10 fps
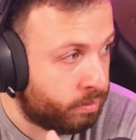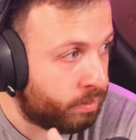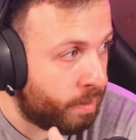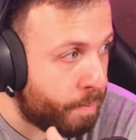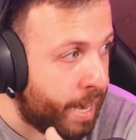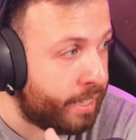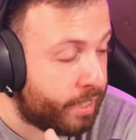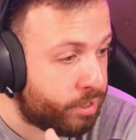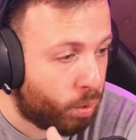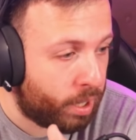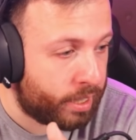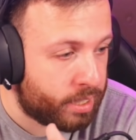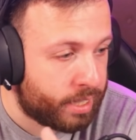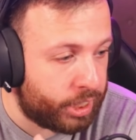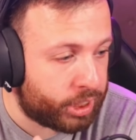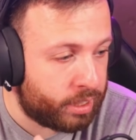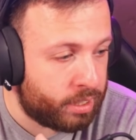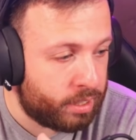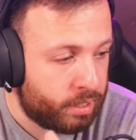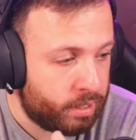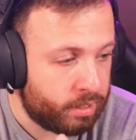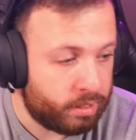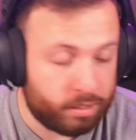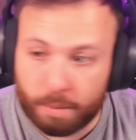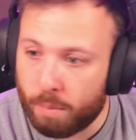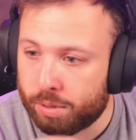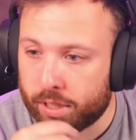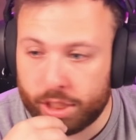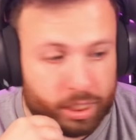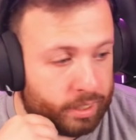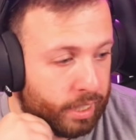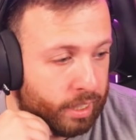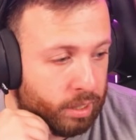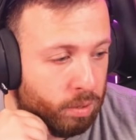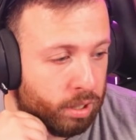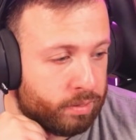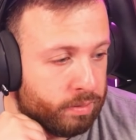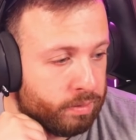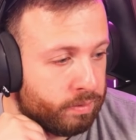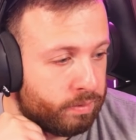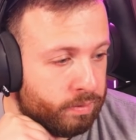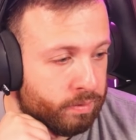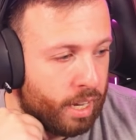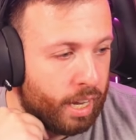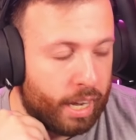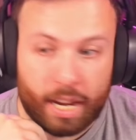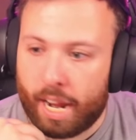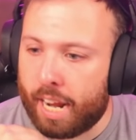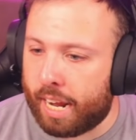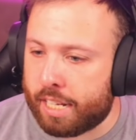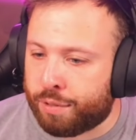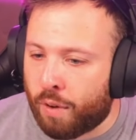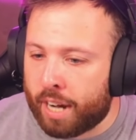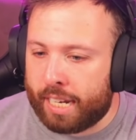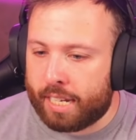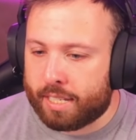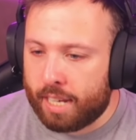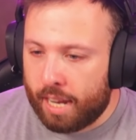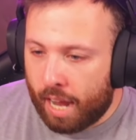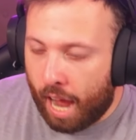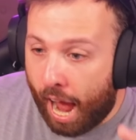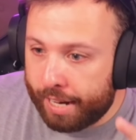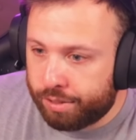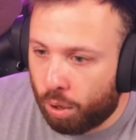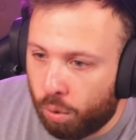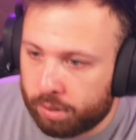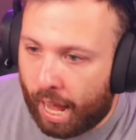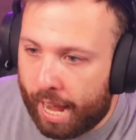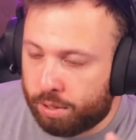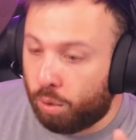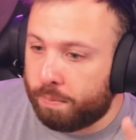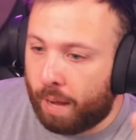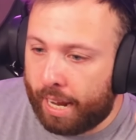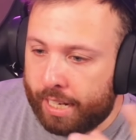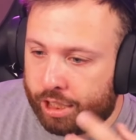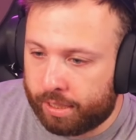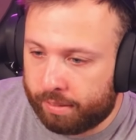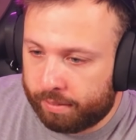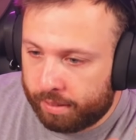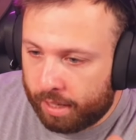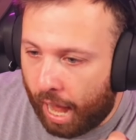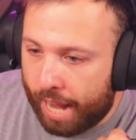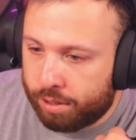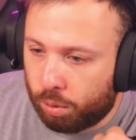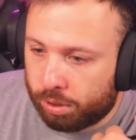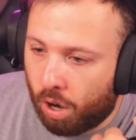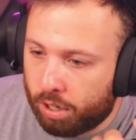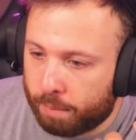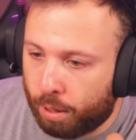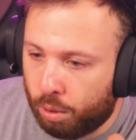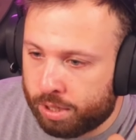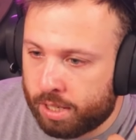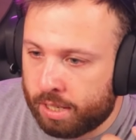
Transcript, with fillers: made this organization the most legit thing in the world. It, it's funny is I told I told my agent, I told Carter Pulse,